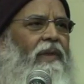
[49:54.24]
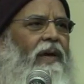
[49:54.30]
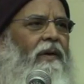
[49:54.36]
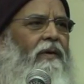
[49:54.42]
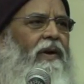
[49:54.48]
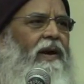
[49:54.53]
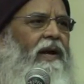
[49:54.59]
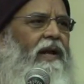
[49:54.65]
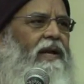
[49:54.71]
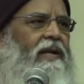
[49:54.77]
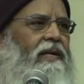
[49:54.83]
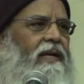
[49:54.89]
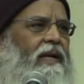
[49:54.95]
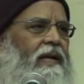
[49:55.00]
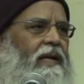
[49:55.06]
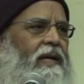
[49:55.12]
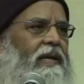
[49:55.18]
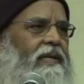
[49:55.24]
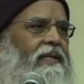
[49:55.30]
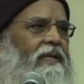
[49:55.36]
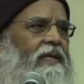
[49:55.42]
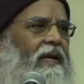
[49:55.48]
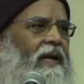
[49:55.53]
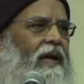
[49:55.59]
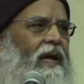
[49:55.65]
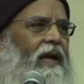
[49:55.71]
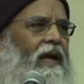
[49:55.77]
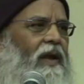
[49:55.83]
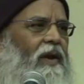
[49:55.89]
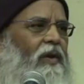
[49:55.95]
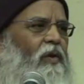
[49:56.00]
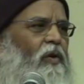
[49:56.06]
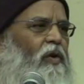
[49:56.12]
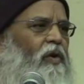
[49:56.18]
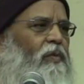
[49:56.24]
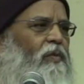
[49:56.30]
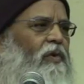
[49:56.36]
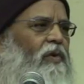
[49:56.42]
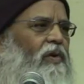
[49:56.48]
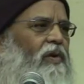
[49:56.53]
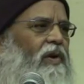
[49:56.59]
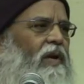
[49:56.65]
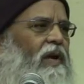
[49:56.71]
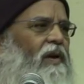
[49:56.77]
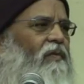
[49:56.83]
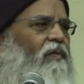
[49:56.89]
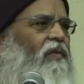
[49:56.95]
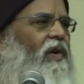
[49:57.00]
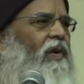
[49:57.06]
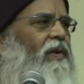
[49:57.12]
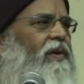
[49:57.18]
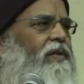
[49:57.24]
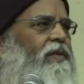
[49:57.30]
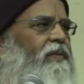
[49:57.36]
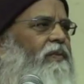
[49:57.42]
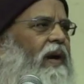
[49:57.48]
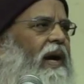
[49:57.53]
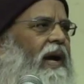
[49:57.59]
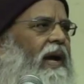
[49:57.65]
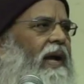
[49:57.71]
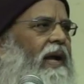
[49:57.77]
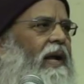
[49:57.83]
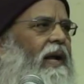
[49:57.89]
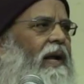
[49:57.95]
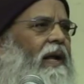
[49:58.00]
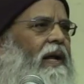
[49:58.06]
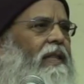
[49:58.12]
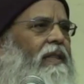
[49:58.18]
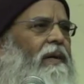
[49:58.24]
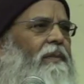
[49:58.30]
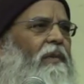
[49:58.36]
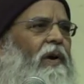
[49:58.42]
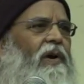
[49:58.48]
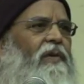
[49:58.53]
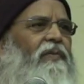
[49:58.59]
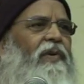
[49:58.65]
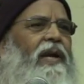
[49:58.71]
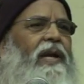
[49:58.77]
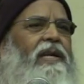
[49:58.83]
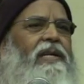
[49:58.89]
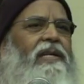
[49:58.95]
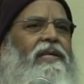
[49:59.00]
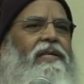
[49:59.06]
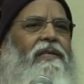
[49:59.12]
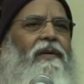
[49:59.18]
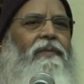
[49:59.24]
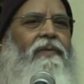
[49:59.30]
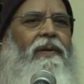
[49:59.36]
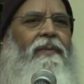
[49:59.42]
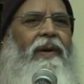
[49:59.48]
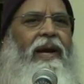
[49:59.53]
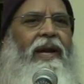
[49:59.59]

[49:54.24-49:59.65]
Our attention is no more influenced by the modifications of the